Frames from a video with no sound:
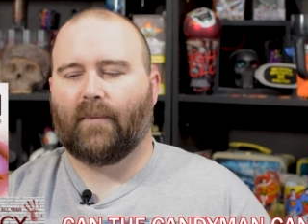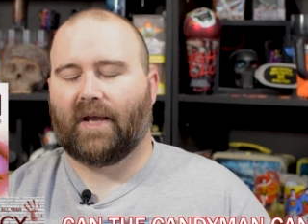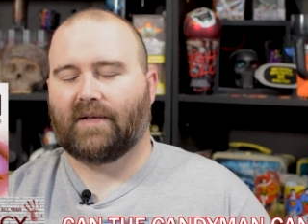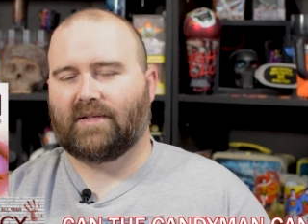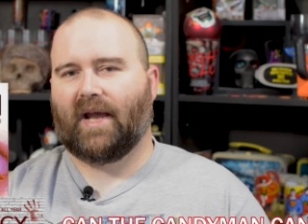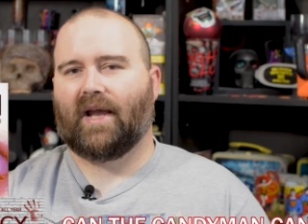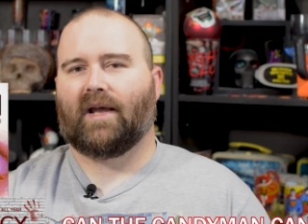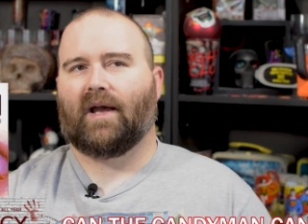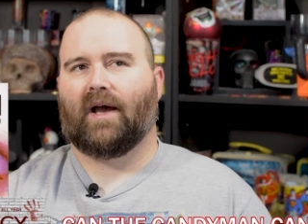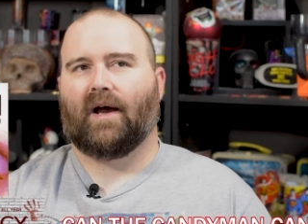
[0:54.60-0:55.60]
is
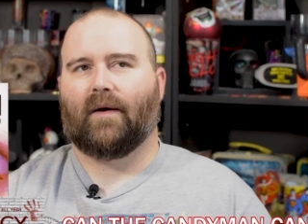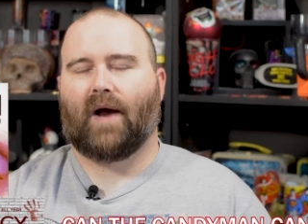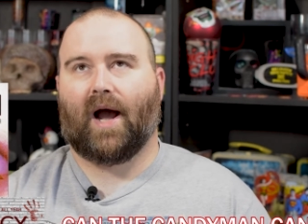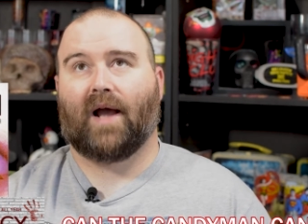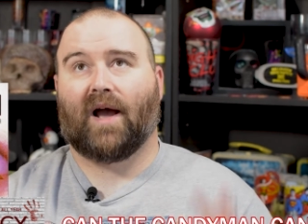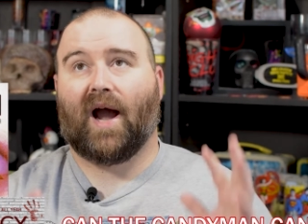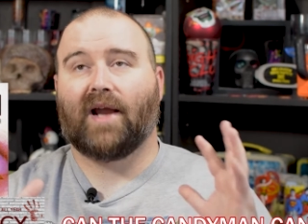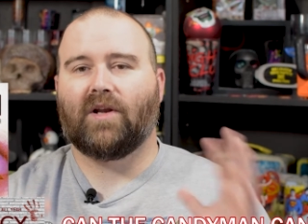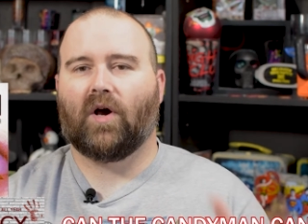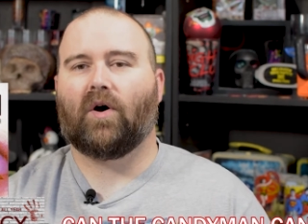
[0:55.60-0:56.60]

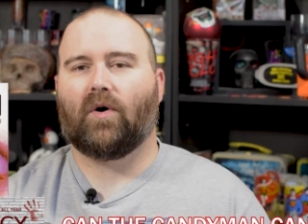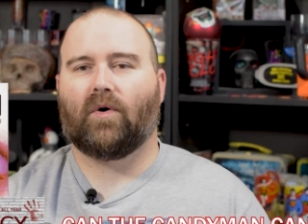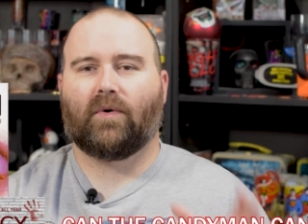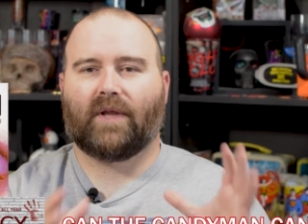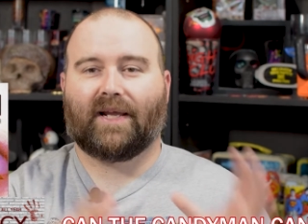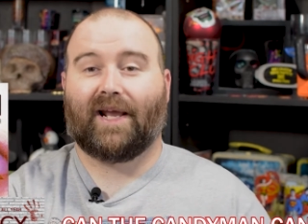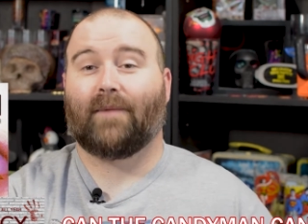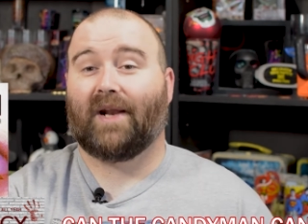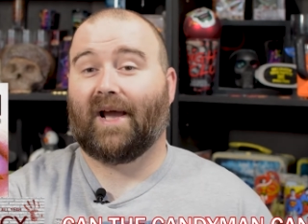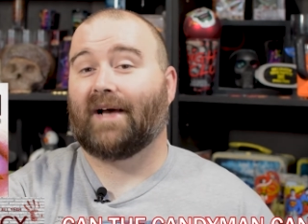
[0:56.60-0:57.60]
I know that
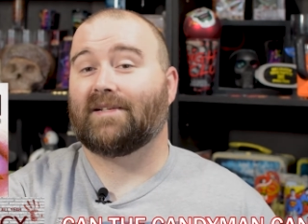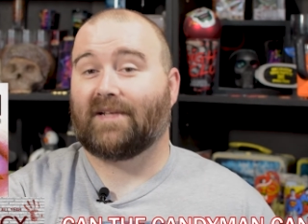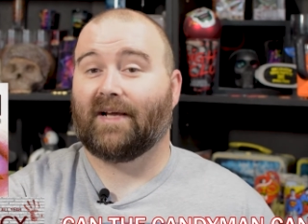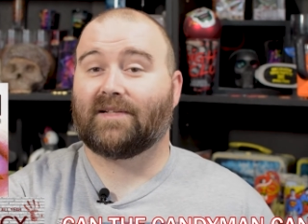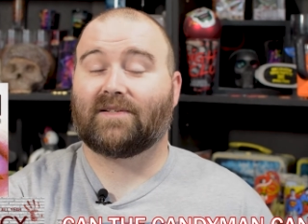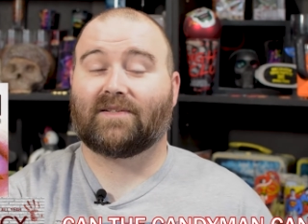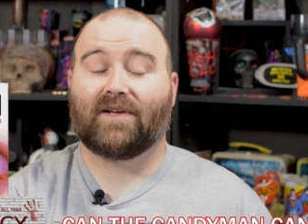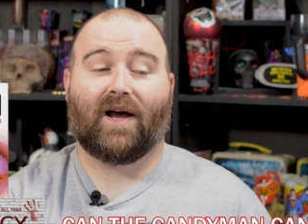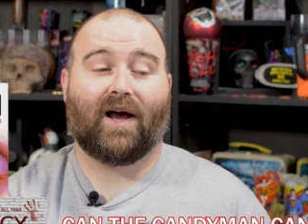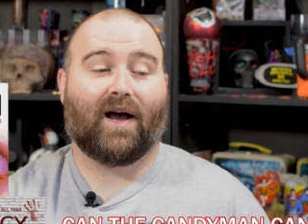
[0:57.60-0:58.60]
Candyman has its
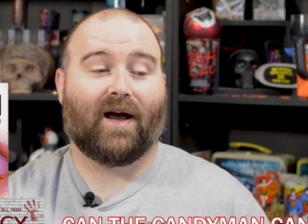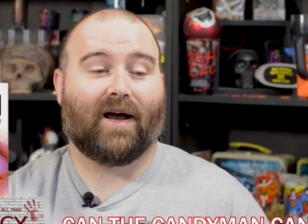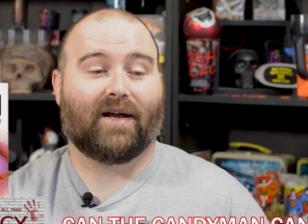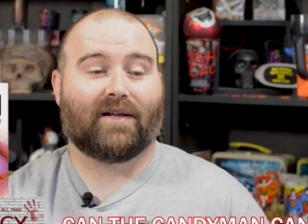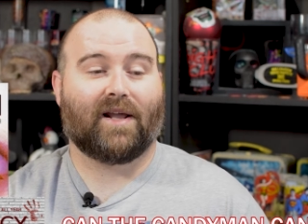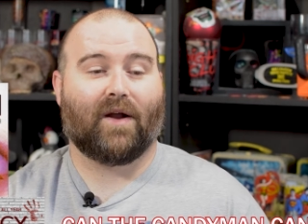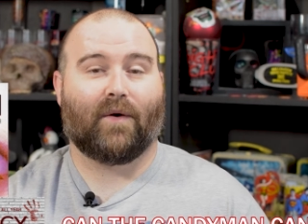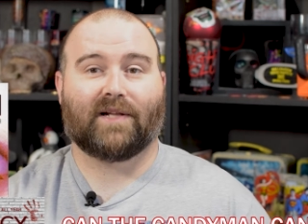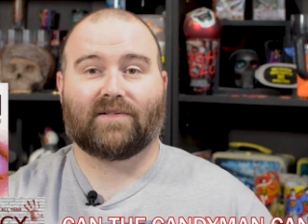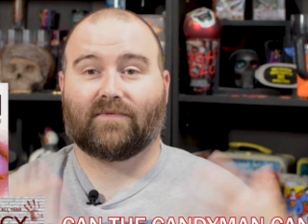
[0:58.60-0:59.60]
you know,
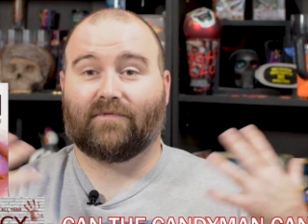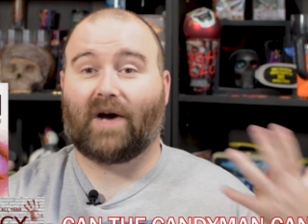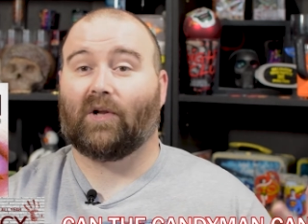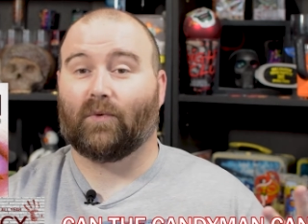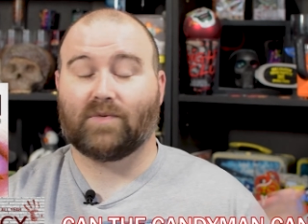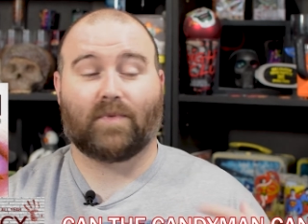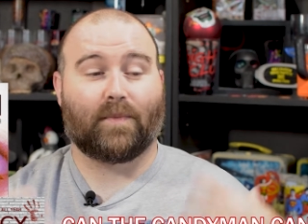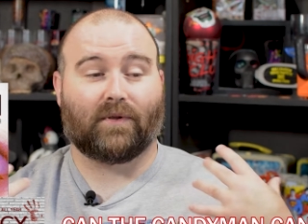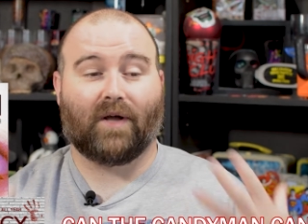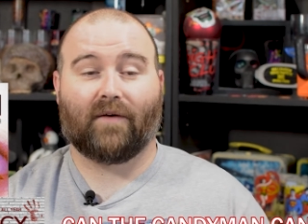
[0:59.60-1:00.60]
its followers.
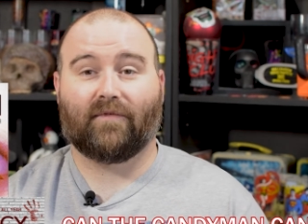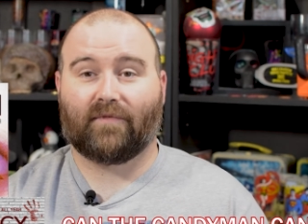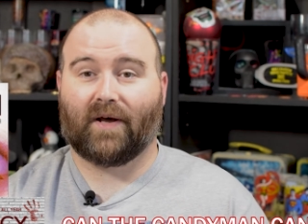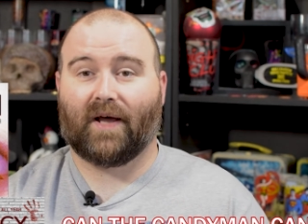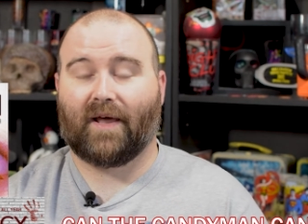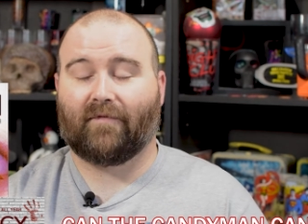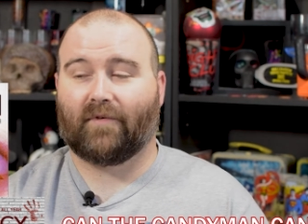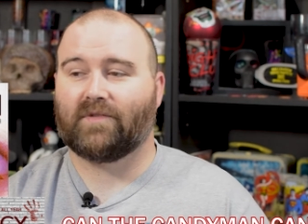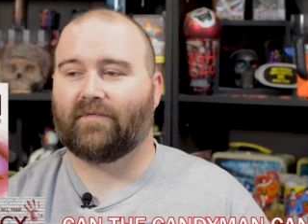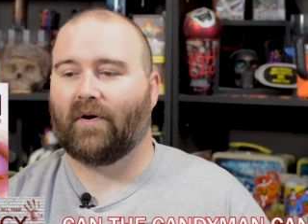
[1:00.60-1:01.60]
People love that
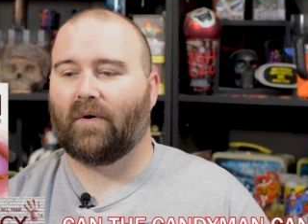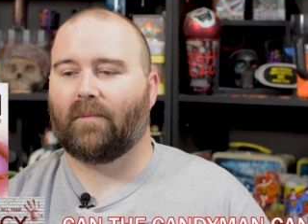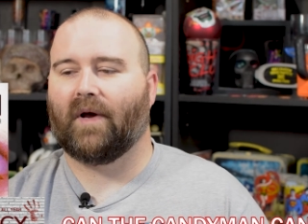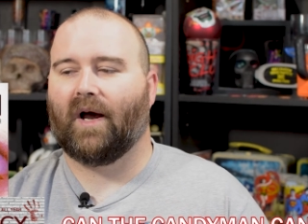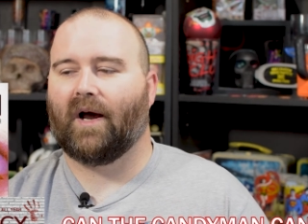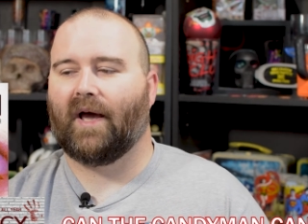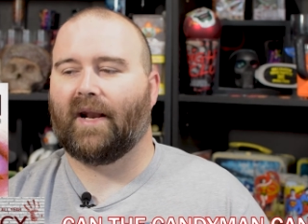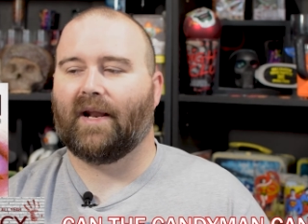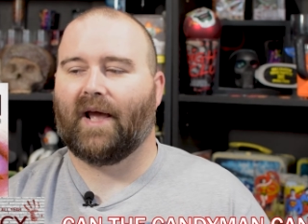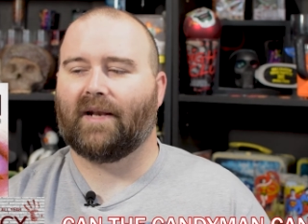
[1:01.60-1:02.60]
first film,
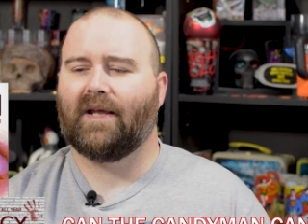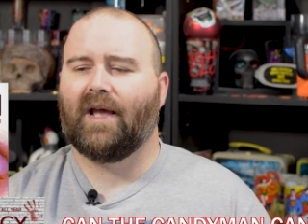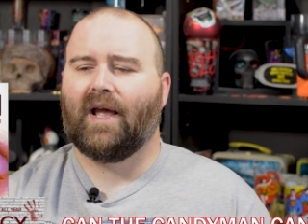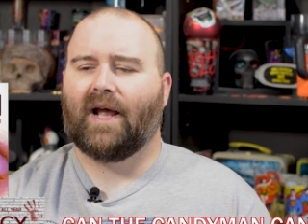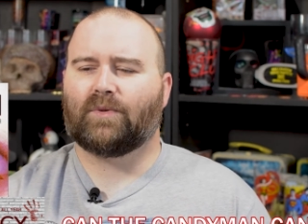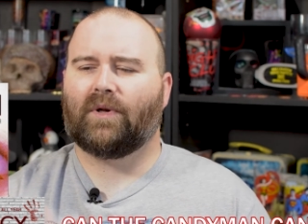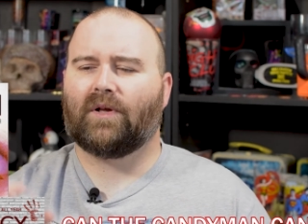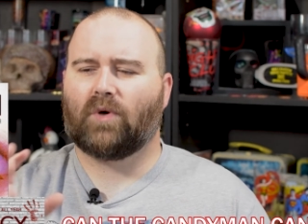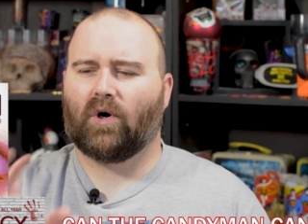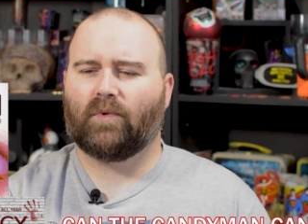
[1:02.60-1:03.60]
and it's one of those horror